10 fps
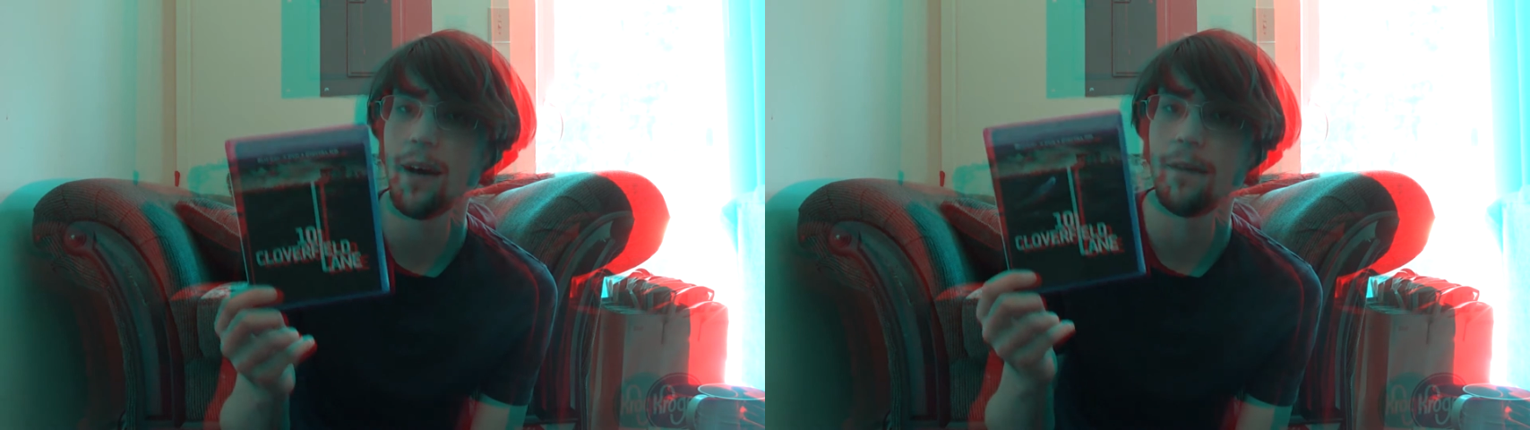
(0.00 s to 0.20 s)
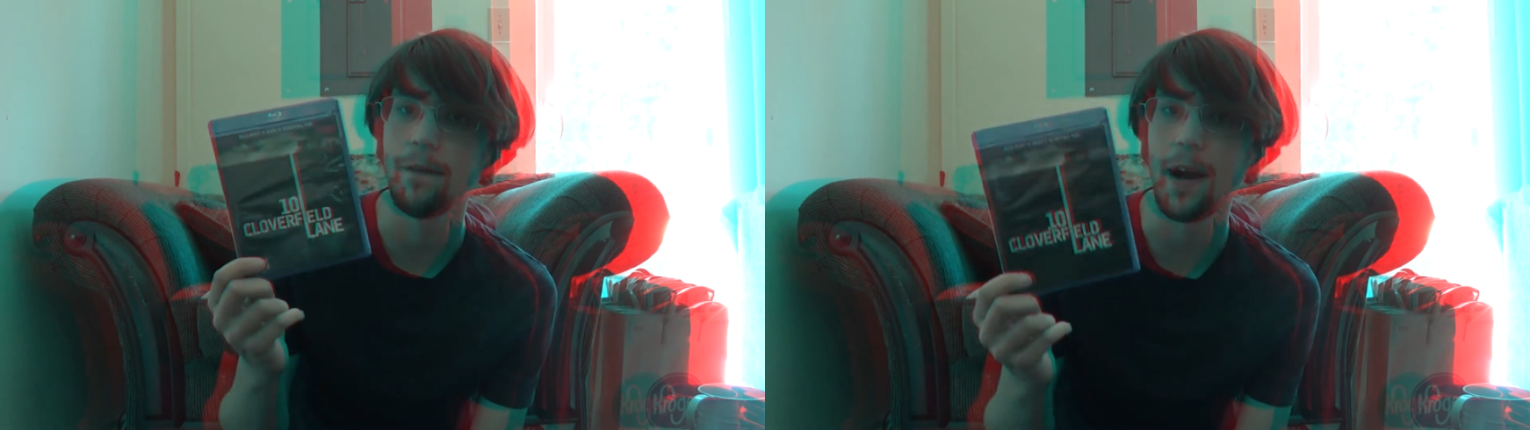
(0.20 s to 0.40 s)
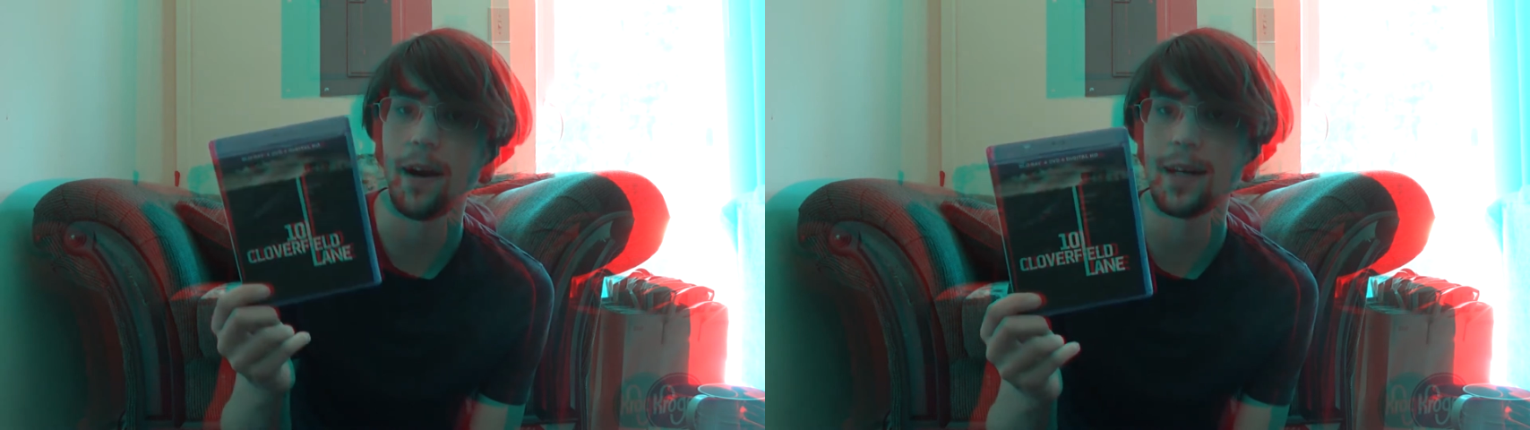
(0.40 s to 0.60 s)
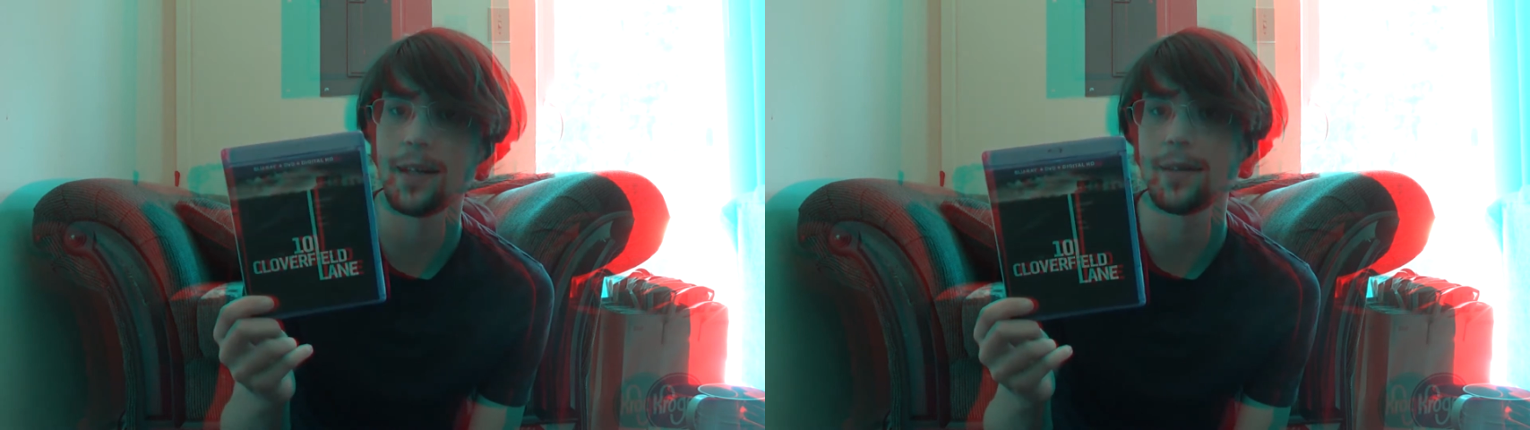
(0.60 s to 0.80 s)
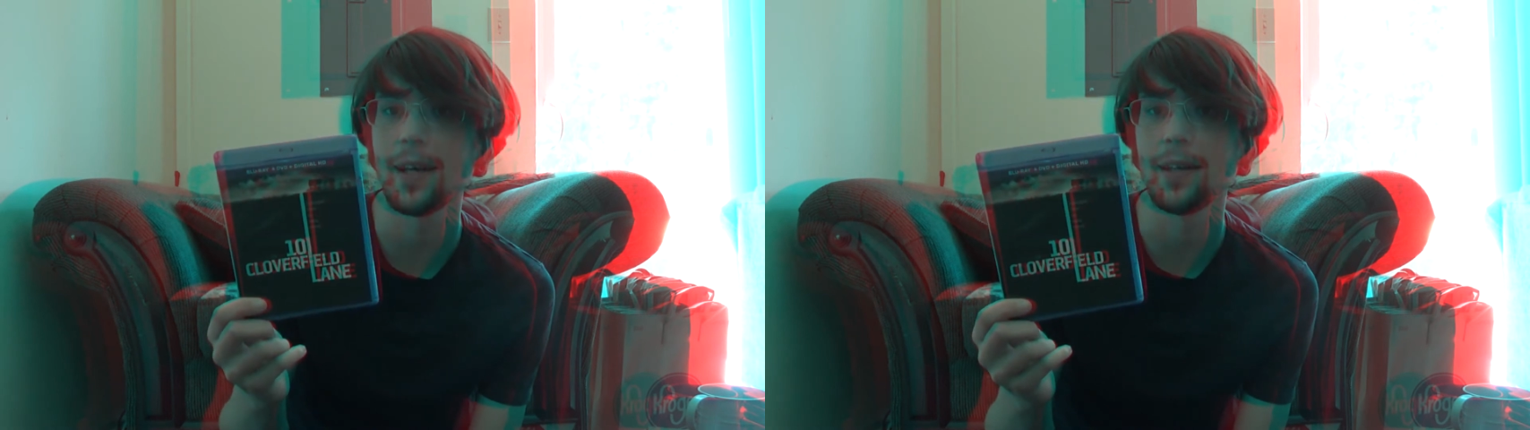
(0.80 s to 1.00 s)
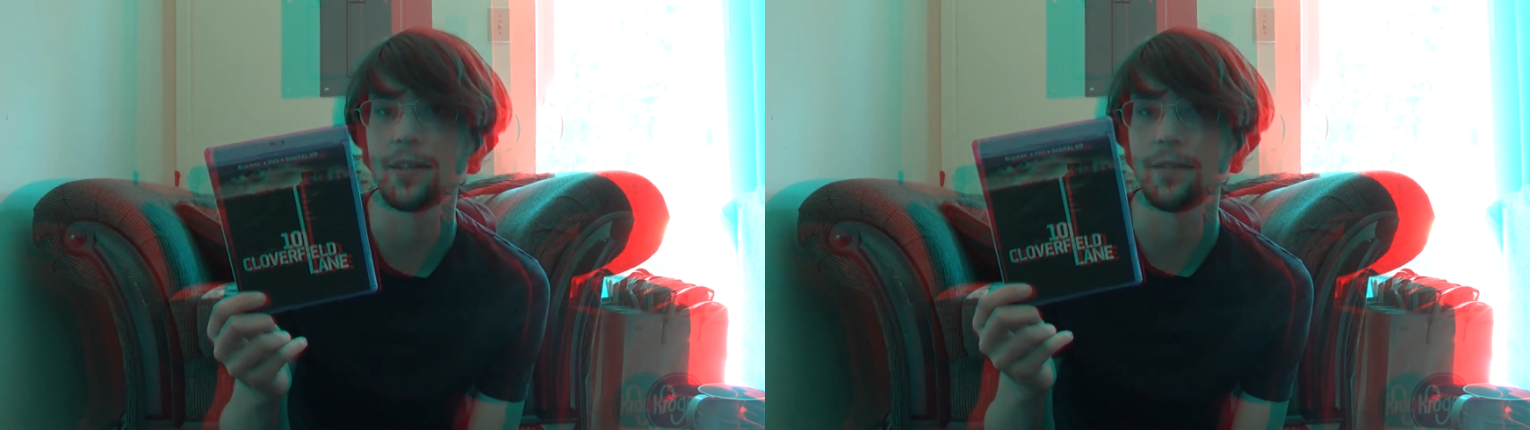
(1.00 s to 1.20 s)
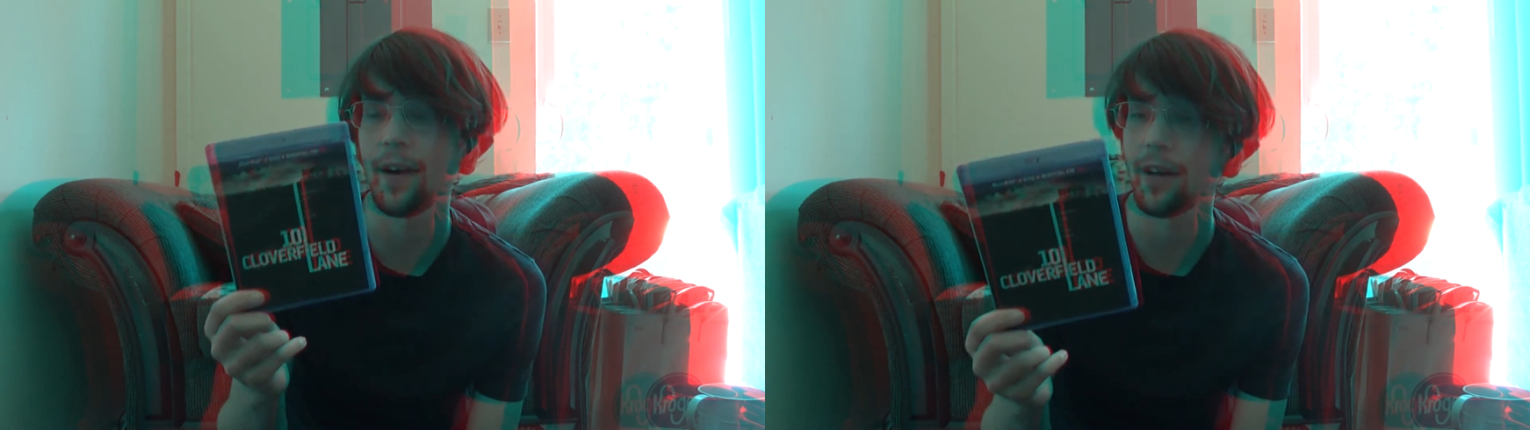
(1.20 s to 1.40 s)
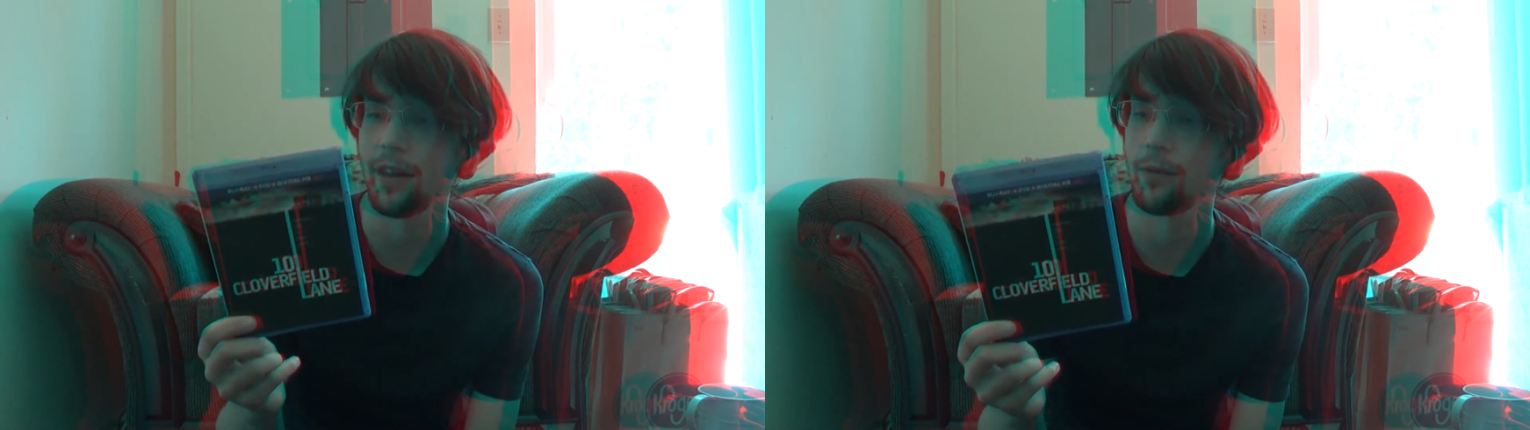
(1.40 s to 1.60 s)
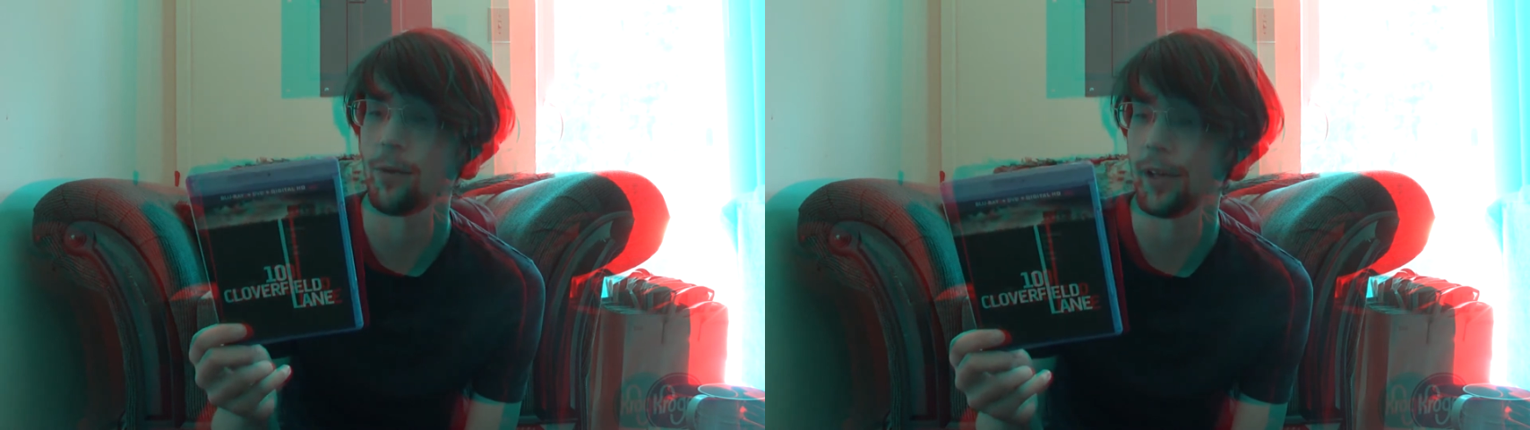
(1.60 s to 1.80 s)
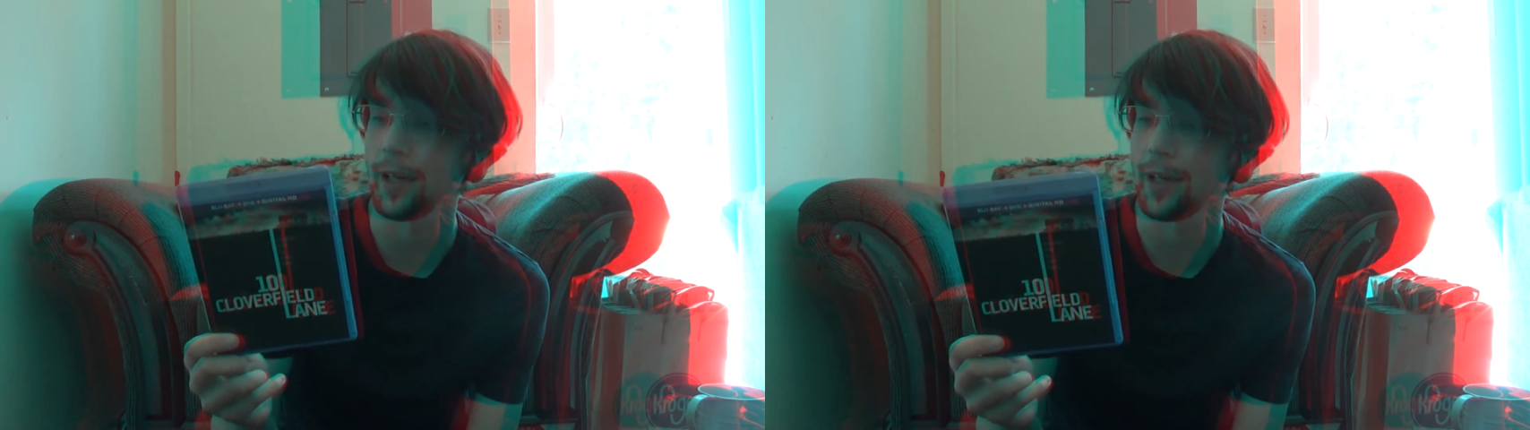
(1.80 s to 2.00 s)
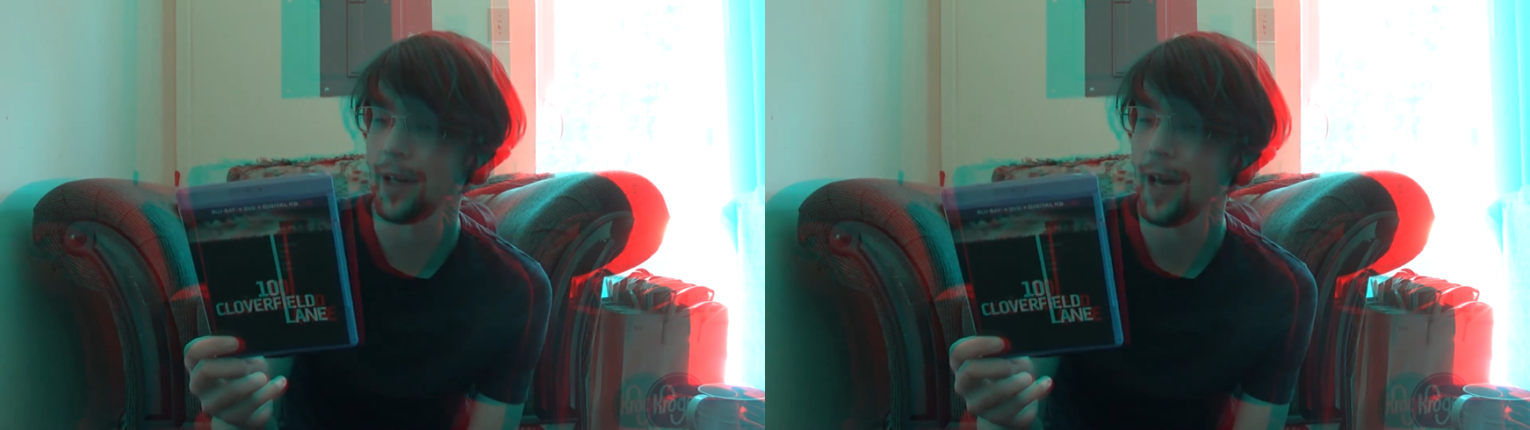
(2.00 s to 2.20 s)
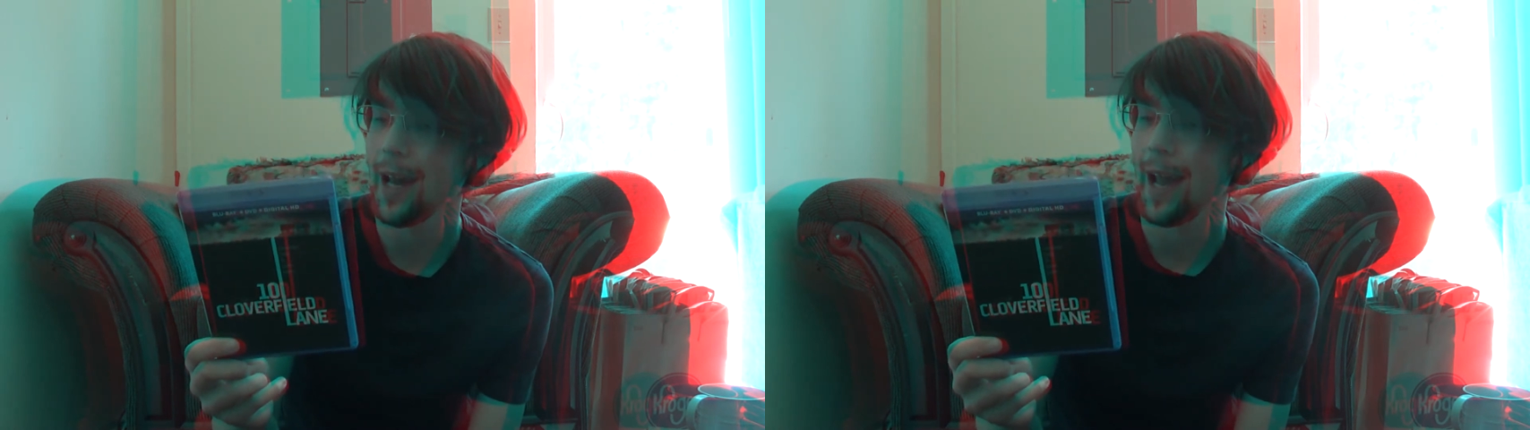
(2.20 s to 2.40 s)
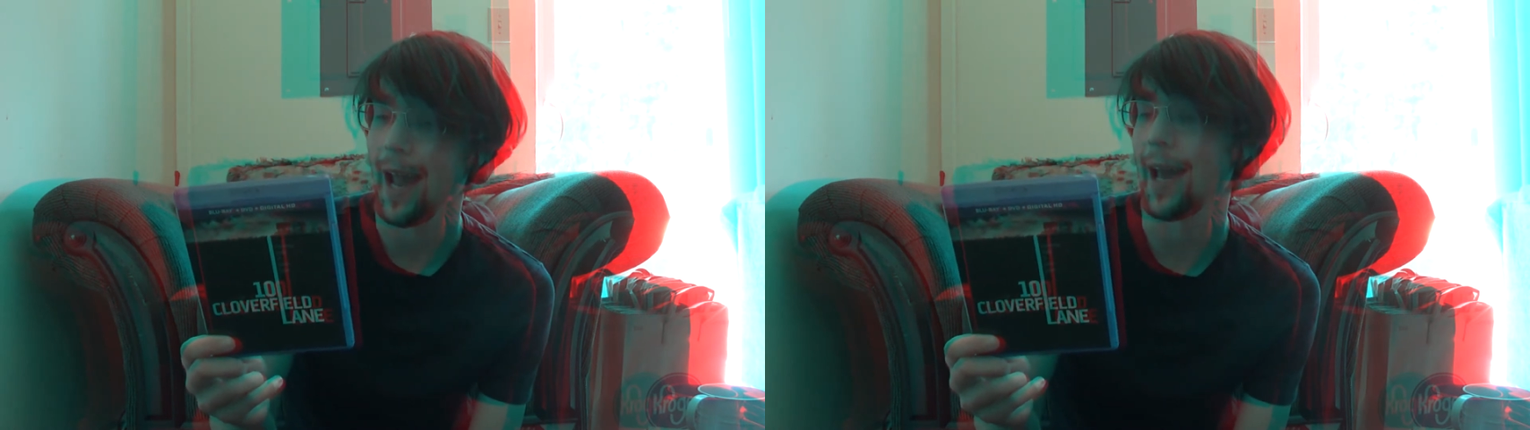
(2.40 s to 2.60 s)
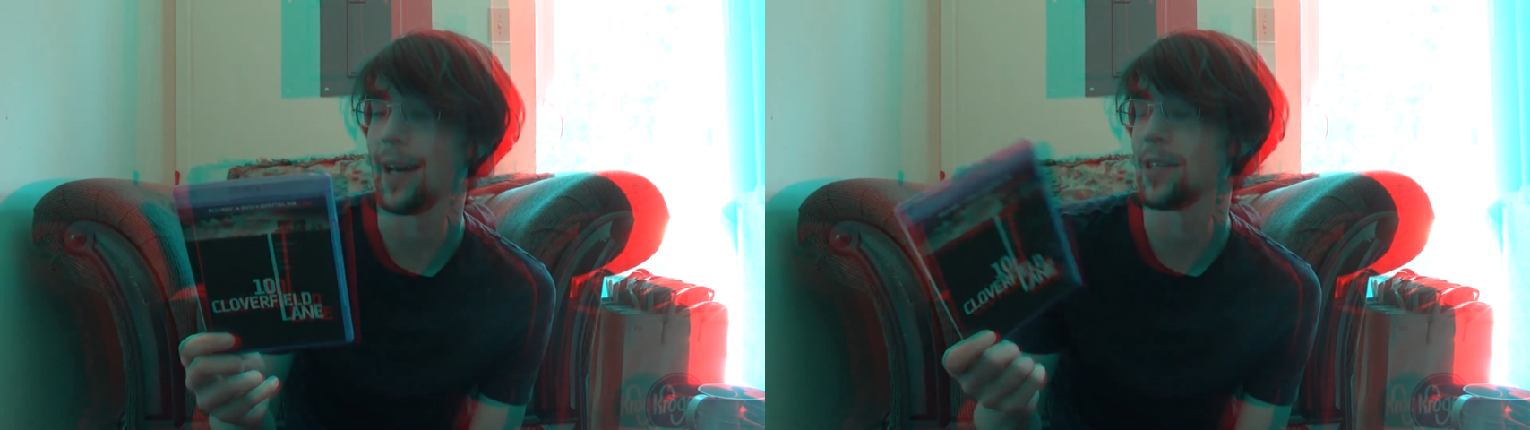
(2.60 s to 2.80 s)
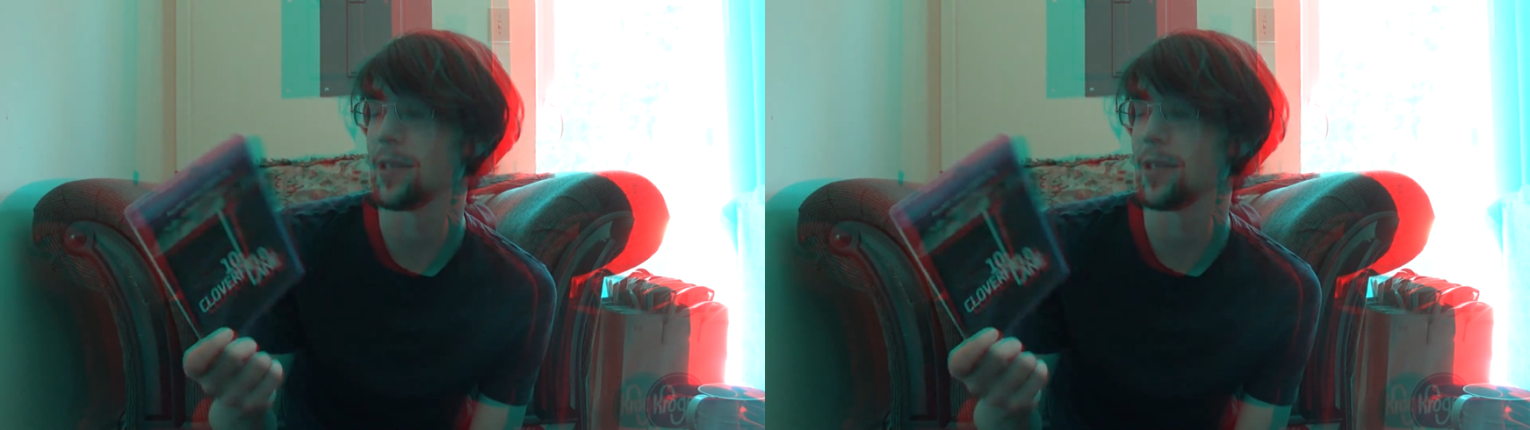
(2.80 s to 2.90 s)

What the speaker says: very intense, very thrilling, and it's